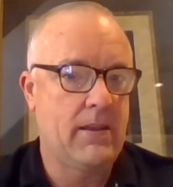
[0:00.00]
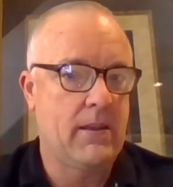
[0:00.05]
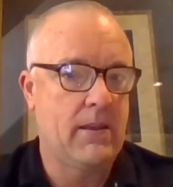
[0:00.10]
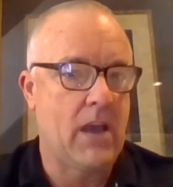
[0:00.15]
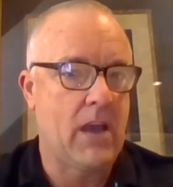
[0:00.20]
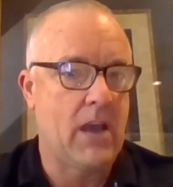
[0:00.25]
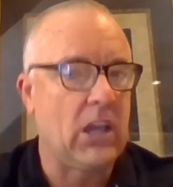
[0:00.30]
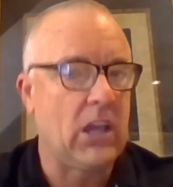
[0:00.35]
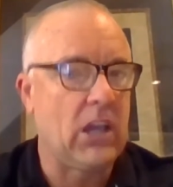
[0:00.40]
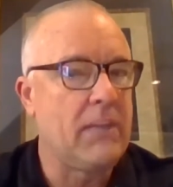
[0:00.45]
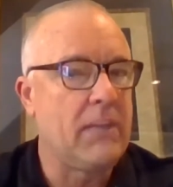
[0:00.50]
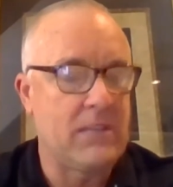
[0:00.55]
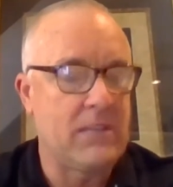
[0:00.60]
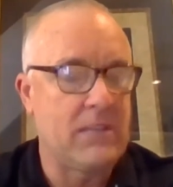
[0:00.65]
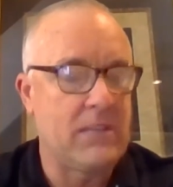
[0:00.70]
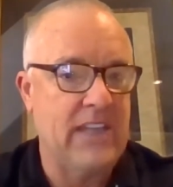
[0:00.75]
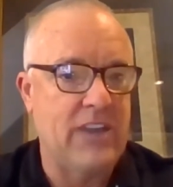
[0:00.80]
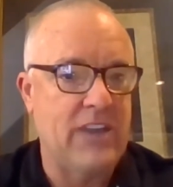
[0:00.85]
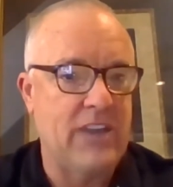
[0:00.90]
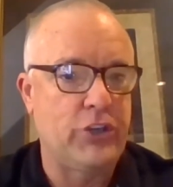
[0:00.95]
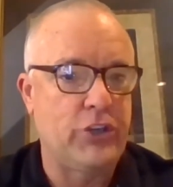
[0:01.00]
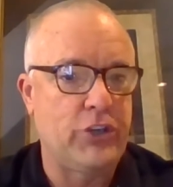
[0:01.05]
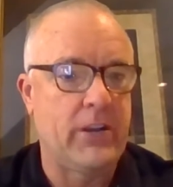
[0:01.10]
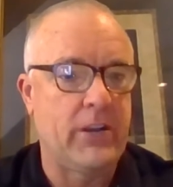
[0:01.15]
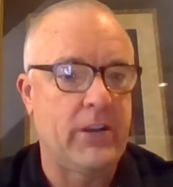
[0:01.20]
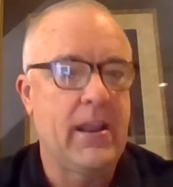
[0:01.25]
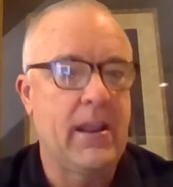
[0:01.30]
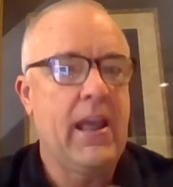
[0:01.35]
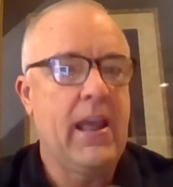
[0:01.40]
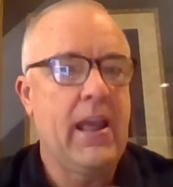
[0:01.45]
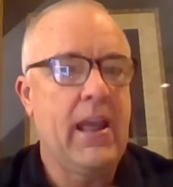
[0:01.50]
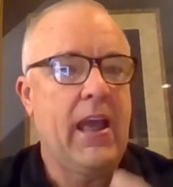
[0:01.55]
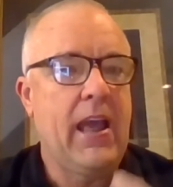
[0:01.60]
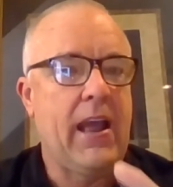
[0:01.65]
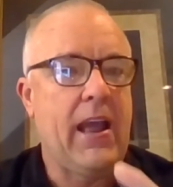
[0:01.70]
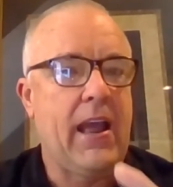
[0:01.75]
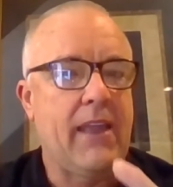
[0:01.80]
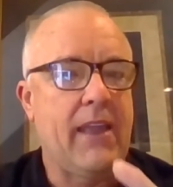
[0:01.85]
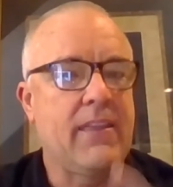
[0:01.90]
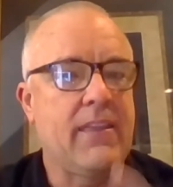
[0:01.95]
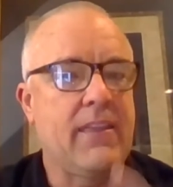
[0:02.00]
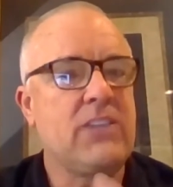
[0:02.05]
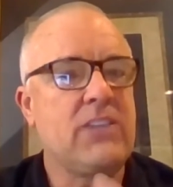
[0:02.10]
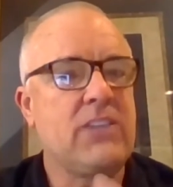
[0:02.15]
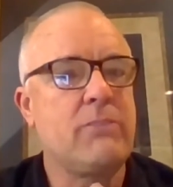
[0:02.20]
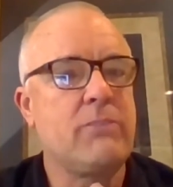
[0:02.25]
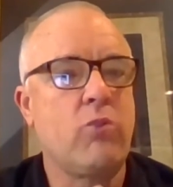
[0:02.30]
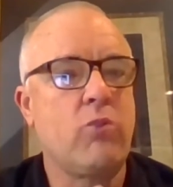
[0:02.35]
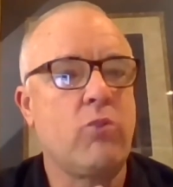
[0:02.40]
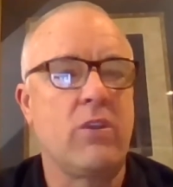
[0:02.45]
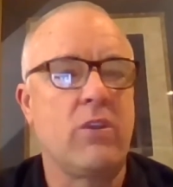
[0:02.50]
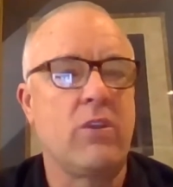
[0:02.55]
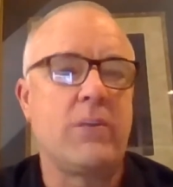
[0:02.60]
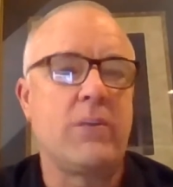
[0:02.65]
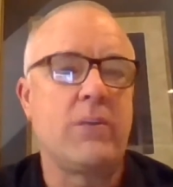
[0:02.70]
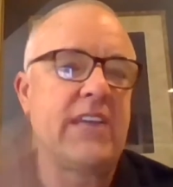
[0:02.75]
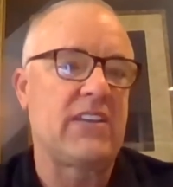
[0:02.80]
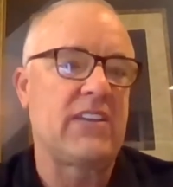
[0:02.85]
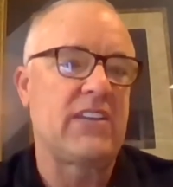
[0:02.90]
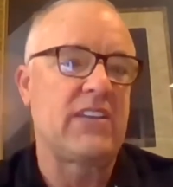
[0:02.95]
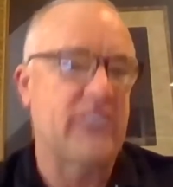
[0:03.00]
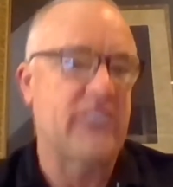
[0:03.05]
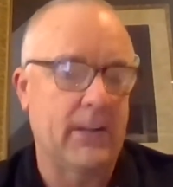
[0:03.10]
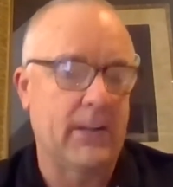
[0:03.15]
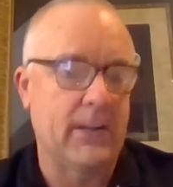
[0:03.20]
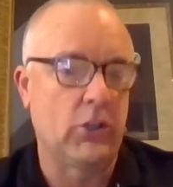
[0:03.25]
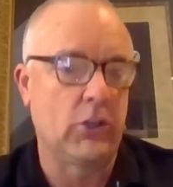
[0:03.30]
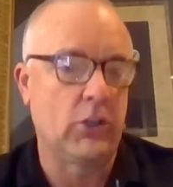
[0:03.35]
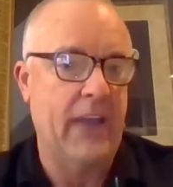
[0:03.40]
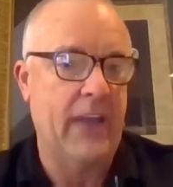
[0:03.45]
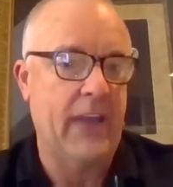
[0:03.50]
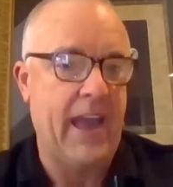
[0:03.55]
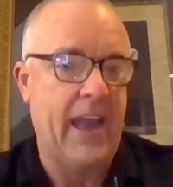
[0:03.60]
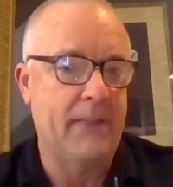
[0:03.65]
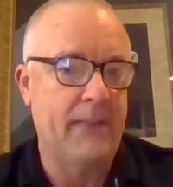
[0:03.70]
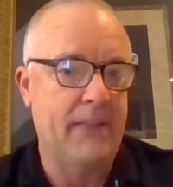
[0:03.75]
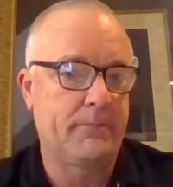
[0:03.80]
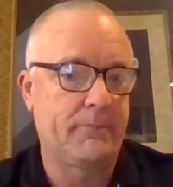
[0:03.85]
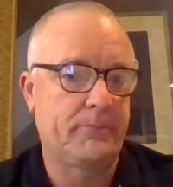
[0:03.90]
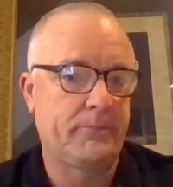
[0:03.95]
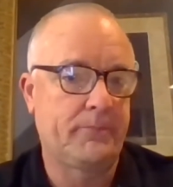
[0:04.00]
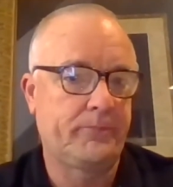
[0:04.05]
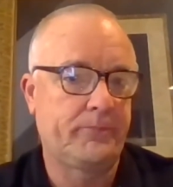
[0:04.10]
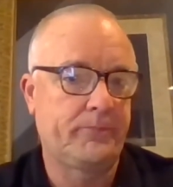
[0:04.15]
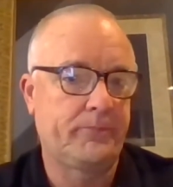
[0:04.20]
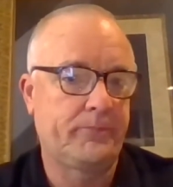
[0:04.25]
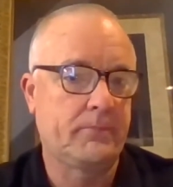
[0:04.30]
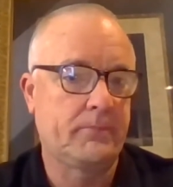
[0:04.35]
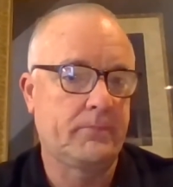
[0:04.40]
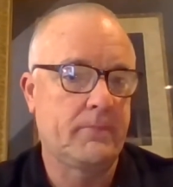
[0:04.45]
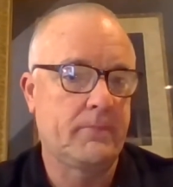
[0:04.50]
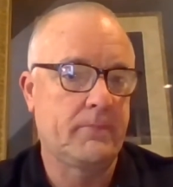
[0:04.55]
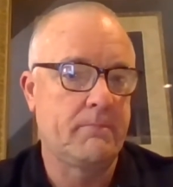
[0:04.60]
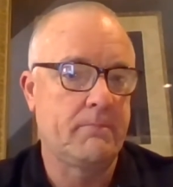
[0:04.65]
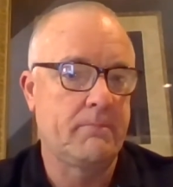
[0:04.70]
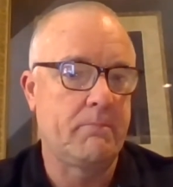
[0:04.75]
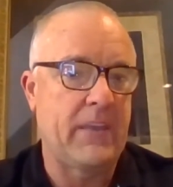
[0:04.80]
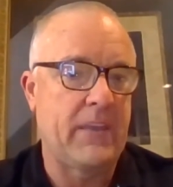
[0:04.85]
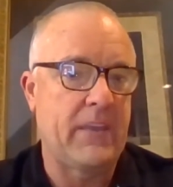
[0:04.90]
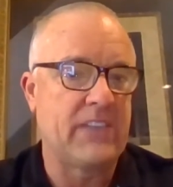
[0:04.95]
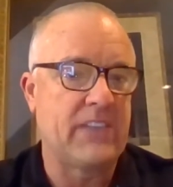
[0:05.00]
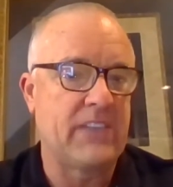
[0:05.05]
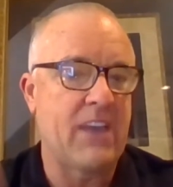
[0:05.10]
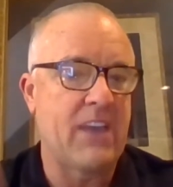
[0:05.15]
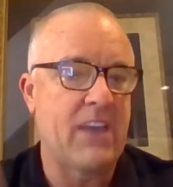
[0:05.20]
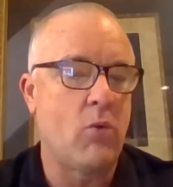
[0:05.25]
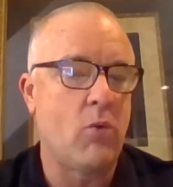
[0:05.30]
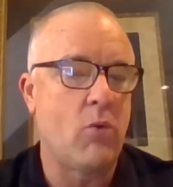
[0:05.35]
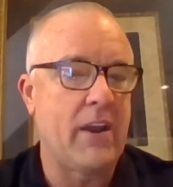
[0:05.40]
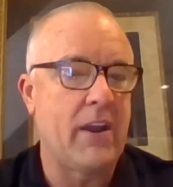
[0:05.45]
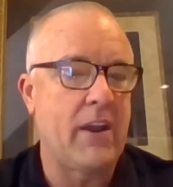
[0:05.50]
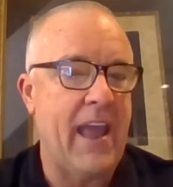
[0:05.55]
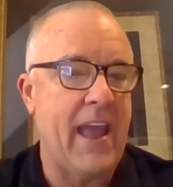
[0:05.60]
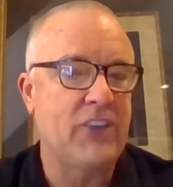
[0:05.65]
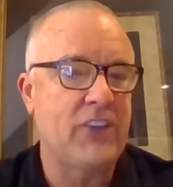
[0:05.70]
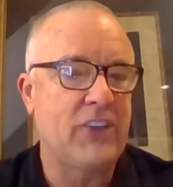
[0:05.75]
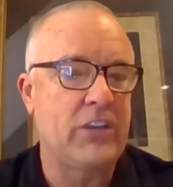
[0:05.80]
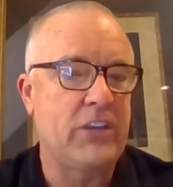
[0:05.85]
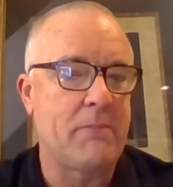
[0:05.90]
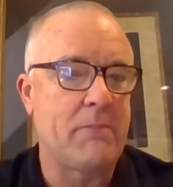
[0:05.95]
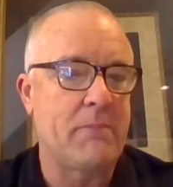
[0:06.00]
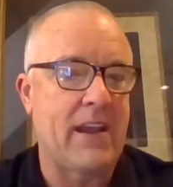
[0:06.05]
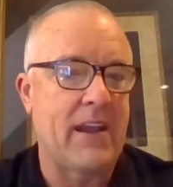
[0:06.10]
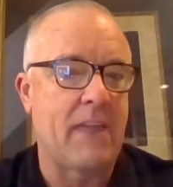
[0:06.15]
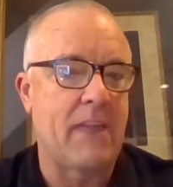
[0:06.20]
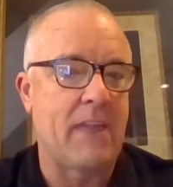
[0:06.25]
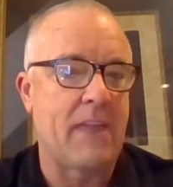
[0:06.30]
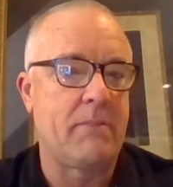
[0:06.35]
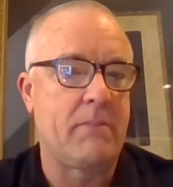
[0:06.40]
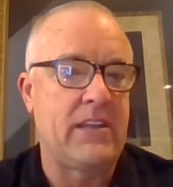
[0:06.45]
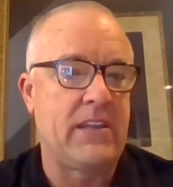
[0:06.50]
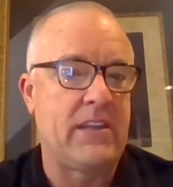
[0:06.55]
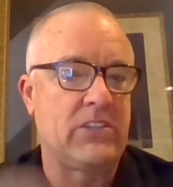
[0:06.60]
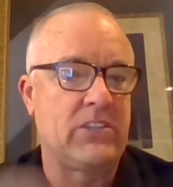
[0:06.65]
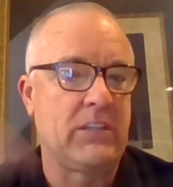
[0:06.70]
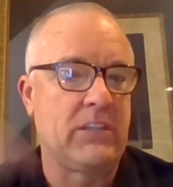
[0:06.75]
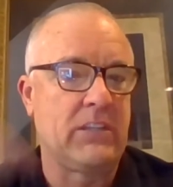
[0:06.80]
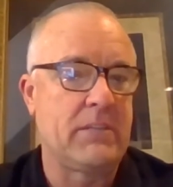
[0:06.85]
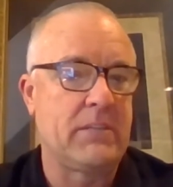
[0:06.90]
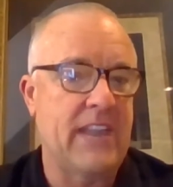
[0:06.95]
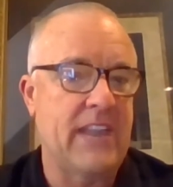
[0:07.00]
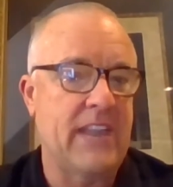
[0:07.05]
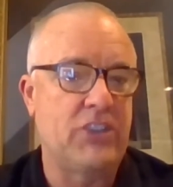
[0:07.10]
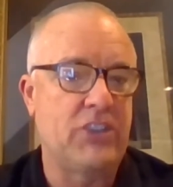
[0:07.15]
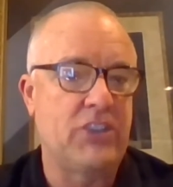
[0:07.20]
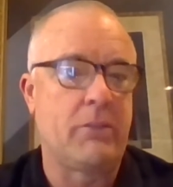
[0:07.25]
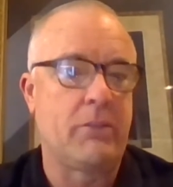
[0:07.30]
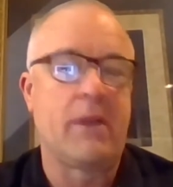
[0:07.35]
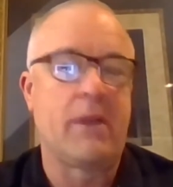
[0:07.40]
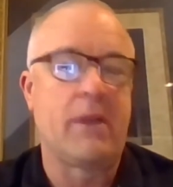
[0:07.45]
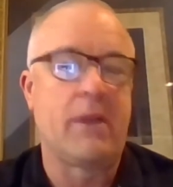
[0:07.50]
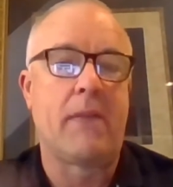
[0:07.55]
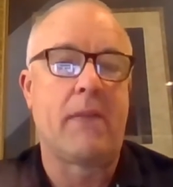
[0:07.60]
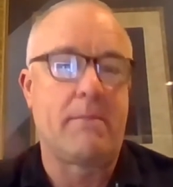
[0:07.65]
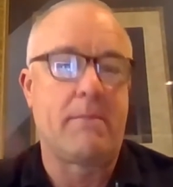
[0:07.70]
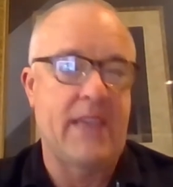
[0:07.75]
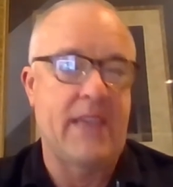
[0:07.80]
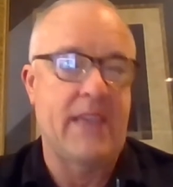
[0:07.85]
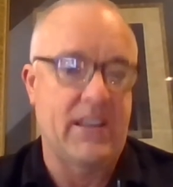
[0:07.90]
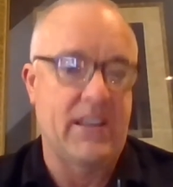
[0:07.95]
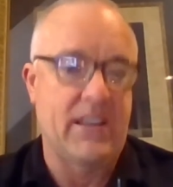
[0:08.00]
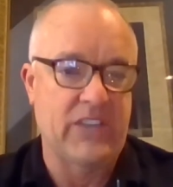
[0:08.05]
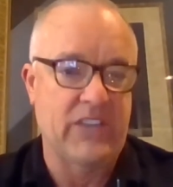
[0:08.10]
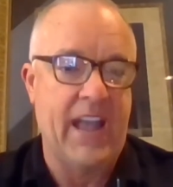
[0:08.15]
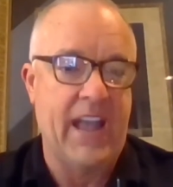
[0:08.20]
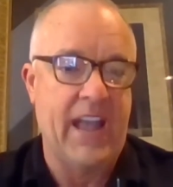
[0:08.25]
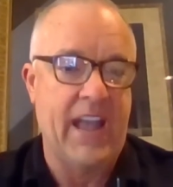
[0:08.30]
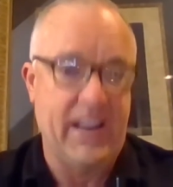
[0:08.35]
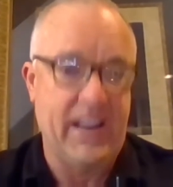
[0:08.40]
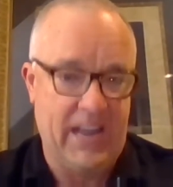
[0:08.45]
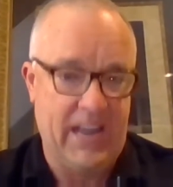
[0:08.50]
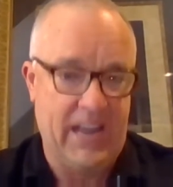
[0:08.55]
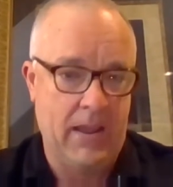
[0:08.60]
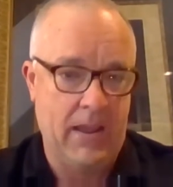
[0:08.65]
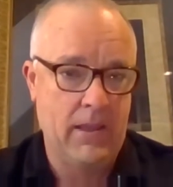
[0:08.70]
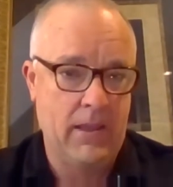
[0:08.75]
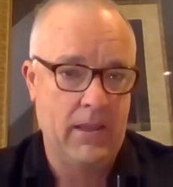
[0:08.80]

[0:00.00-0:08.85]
a limitation I think it's important that we take a second look at it, because that what it actually might not be is a limitation, but it might be anxiety.